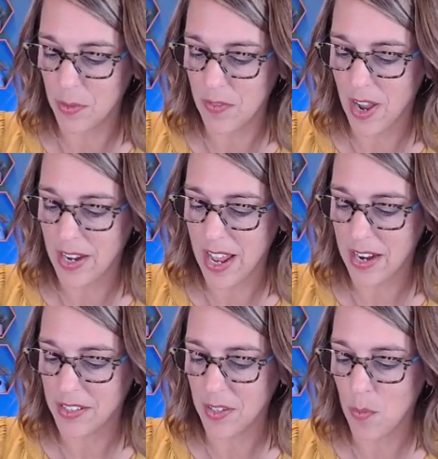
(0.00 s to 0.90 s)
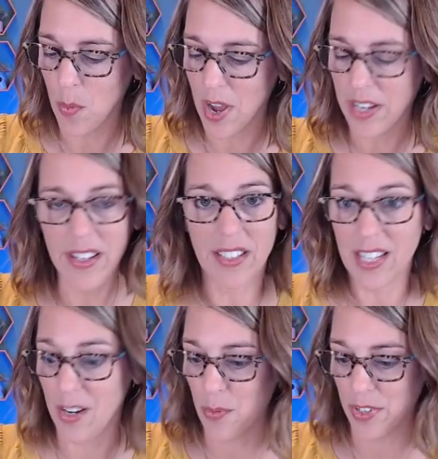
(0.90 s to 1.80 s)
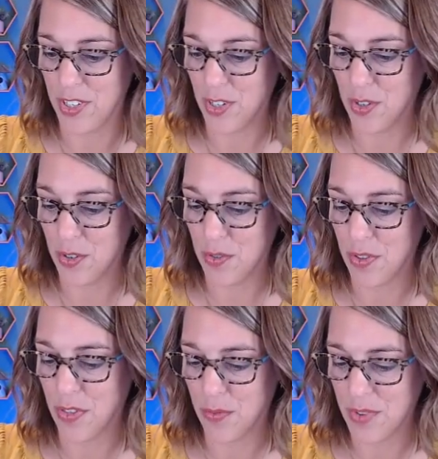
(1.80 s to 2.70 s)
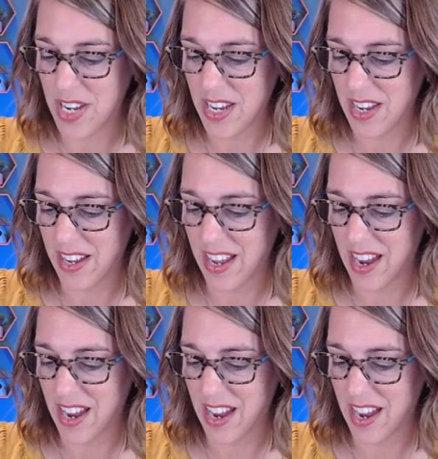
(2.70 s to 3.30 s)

we've got x sub 1 that's equal to 3,